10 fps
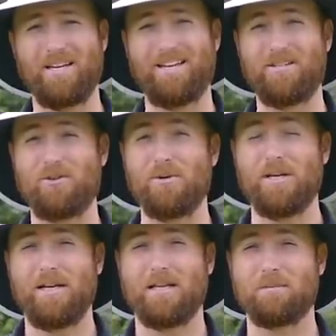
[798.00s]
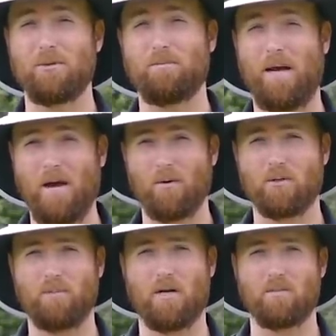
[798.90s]
and get you as much power as
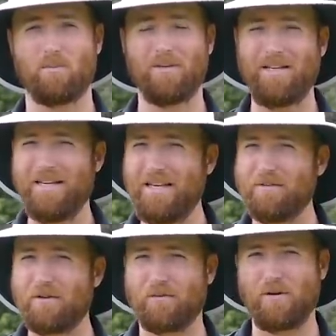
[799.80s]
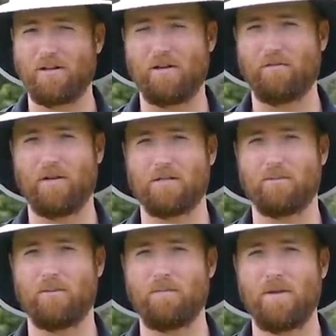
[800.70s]
possible, even if you're not that flexible.